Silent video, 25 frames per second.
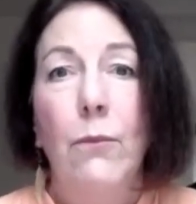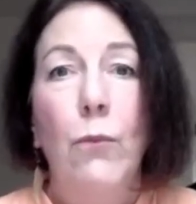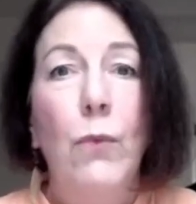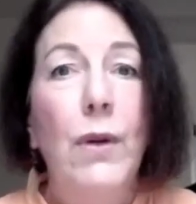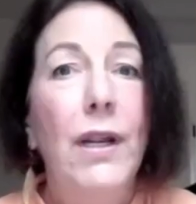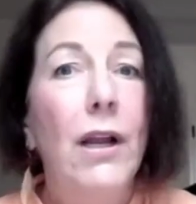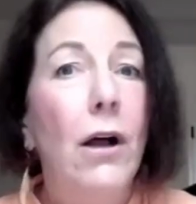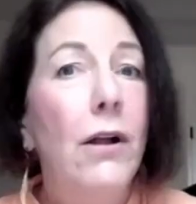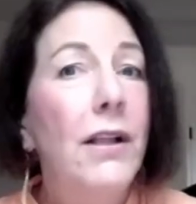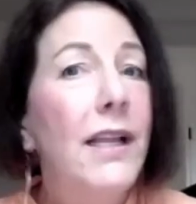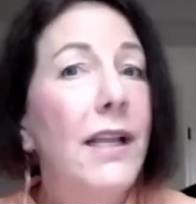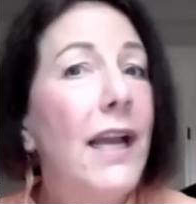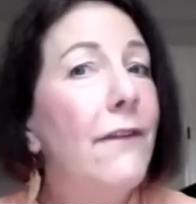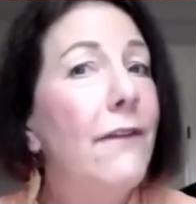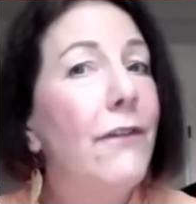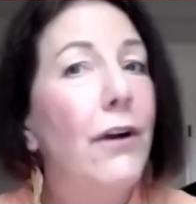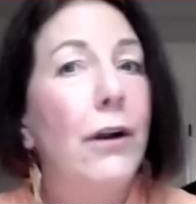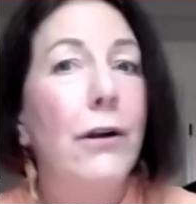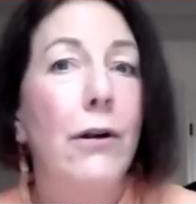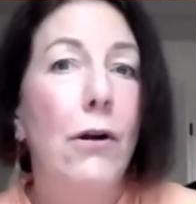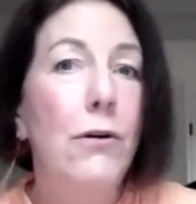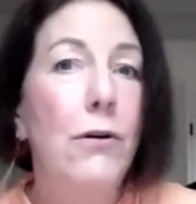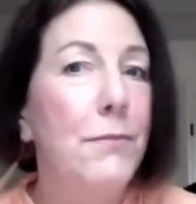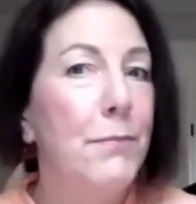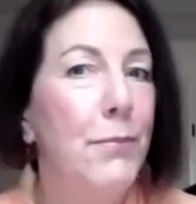We all have
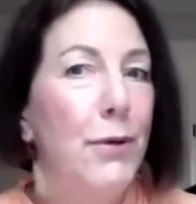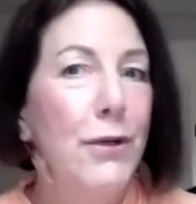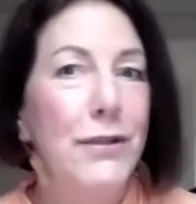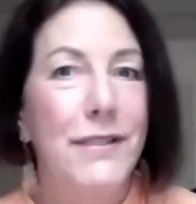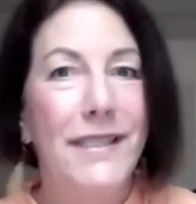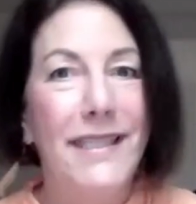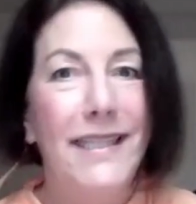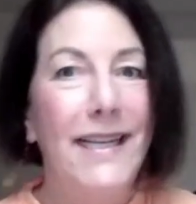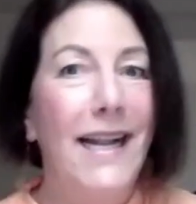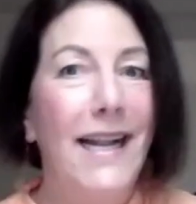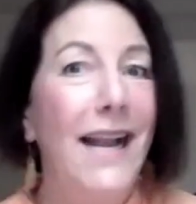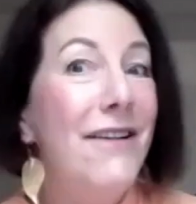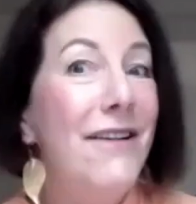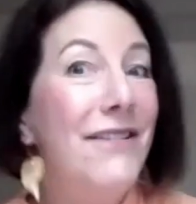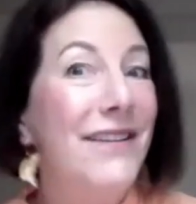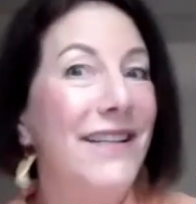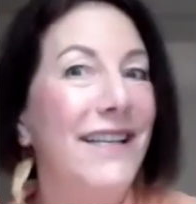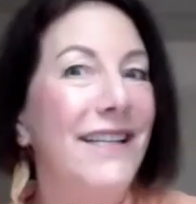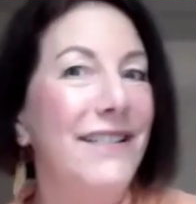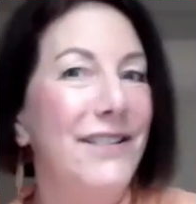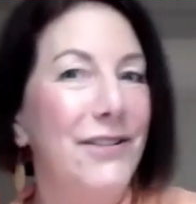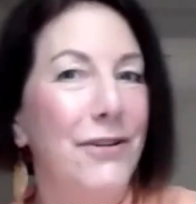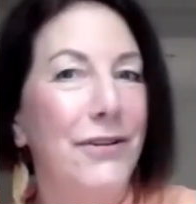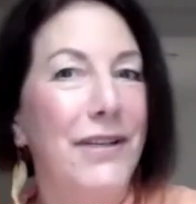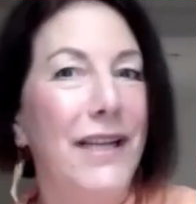our own
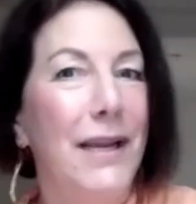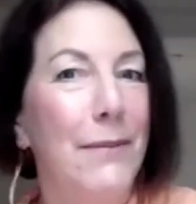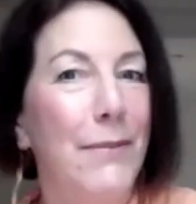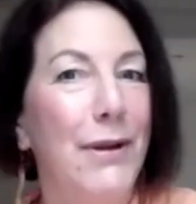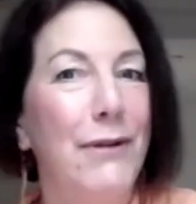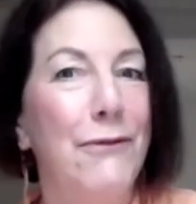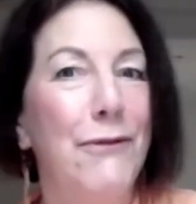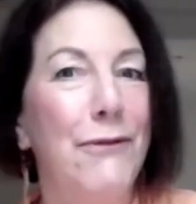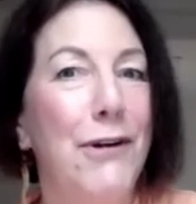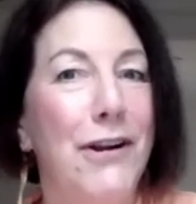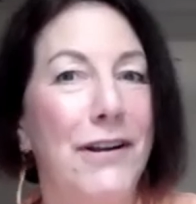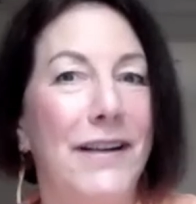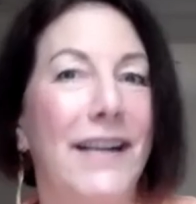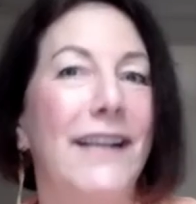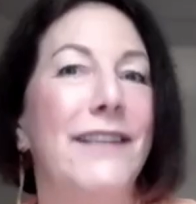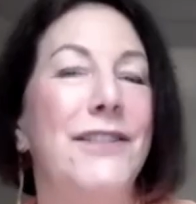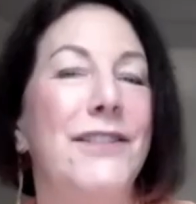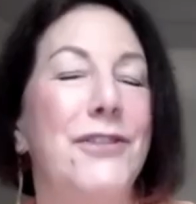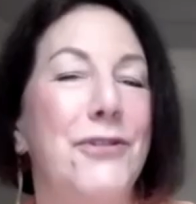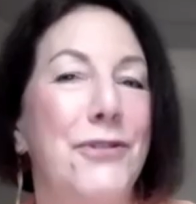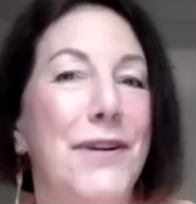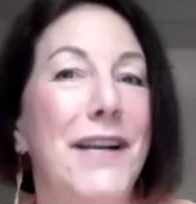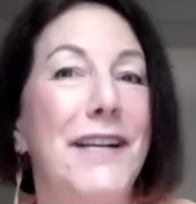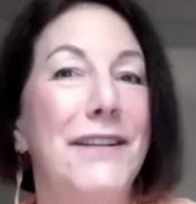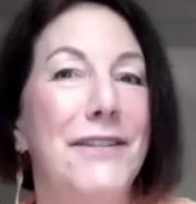personalities, don't get me wrong,
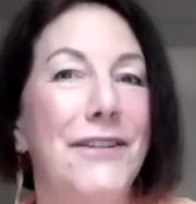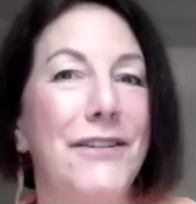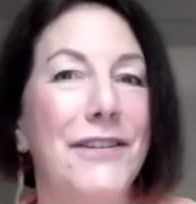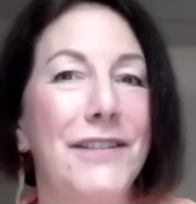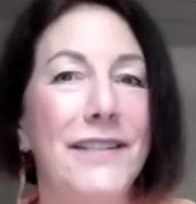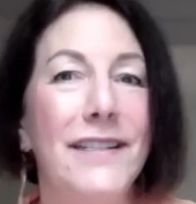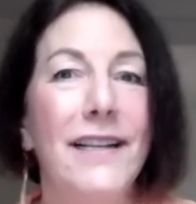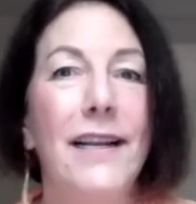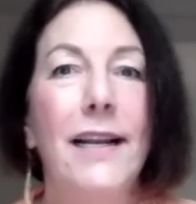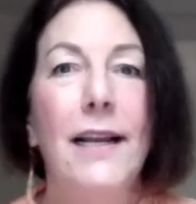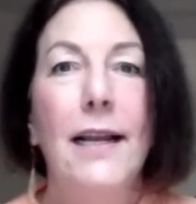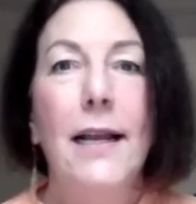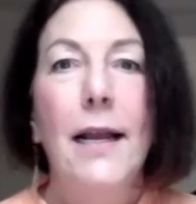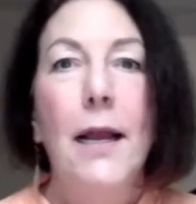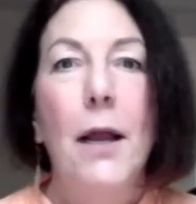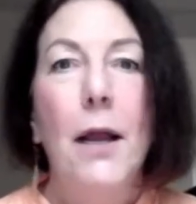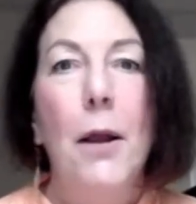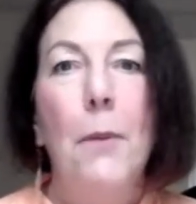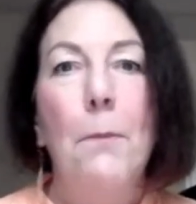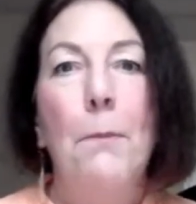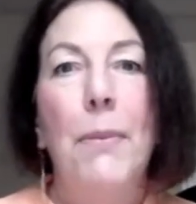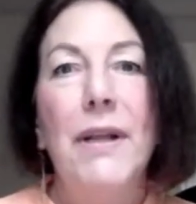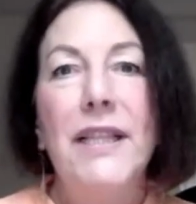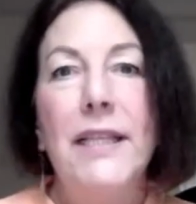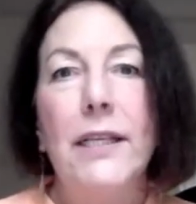as trainers,
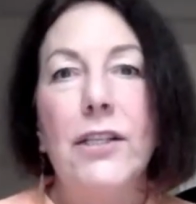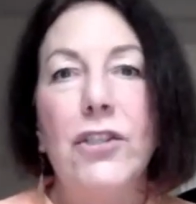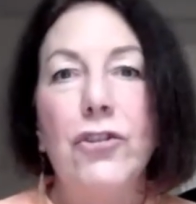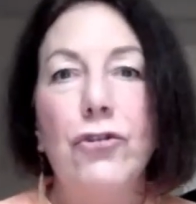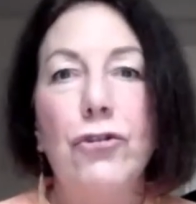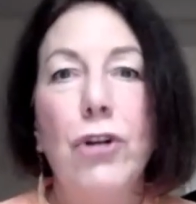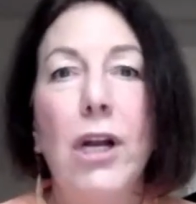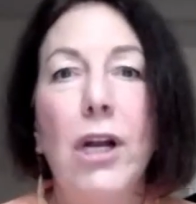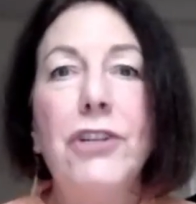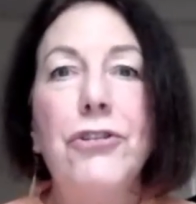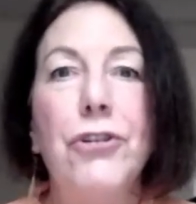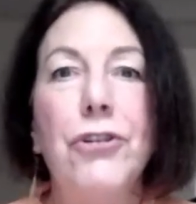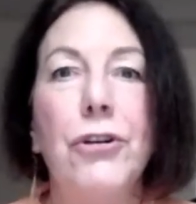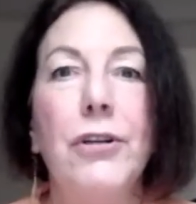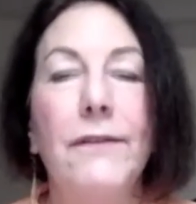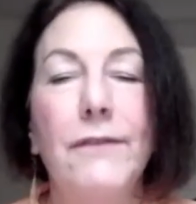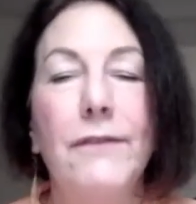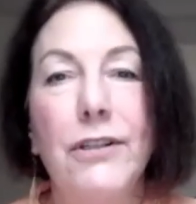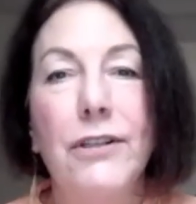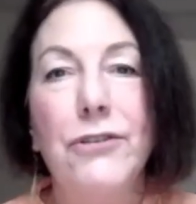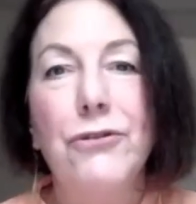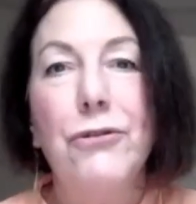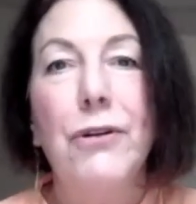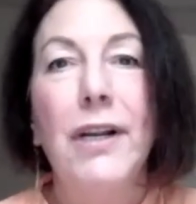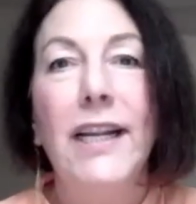but the structure
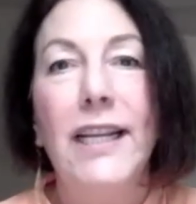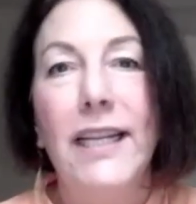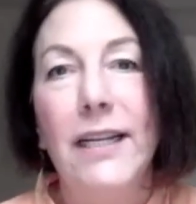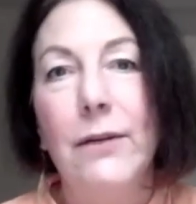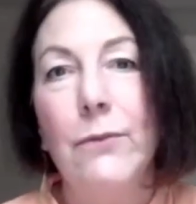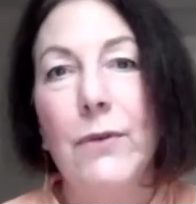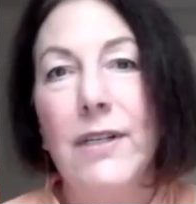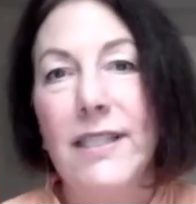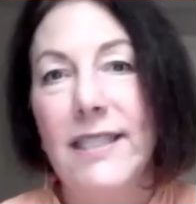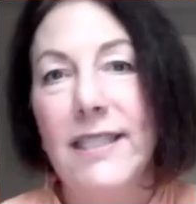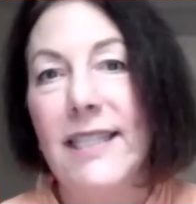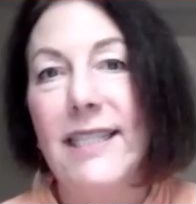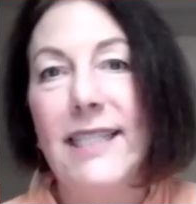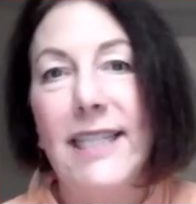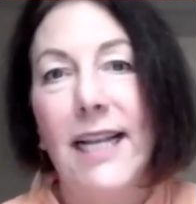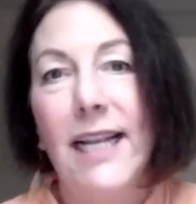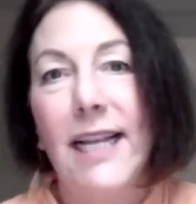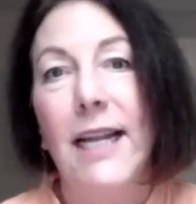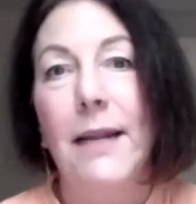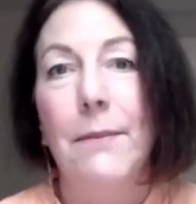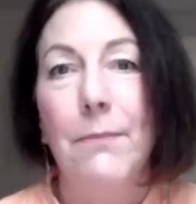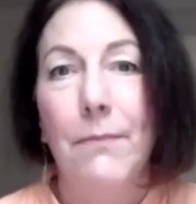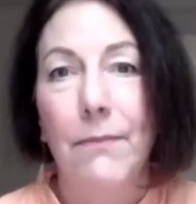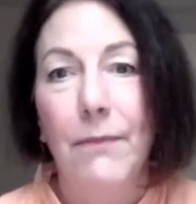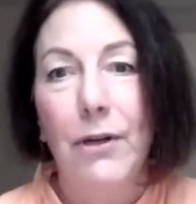of the training was the
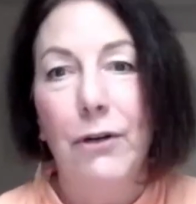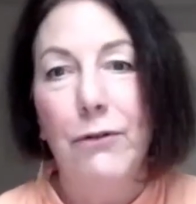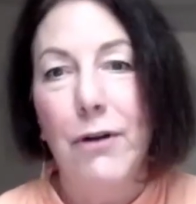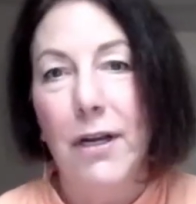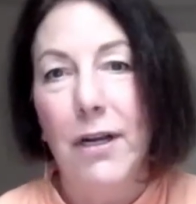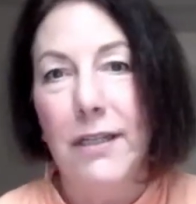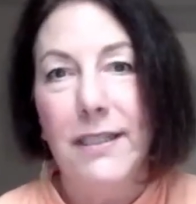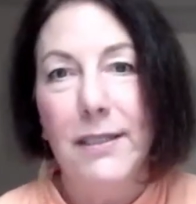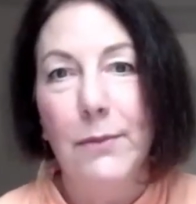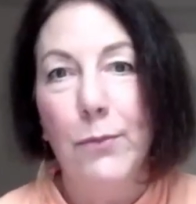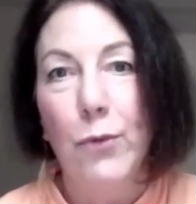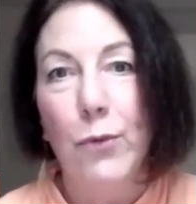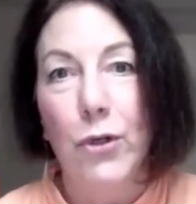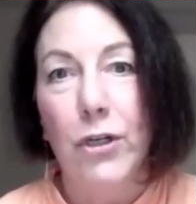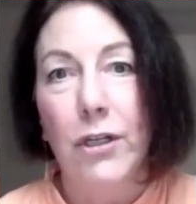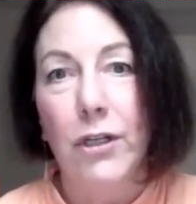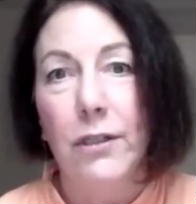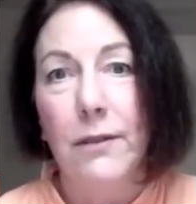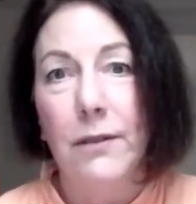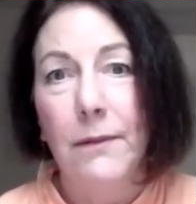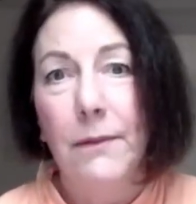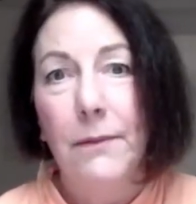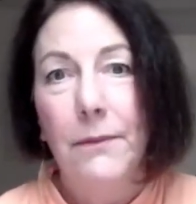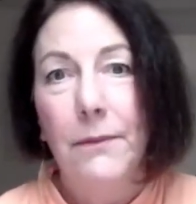same across the board.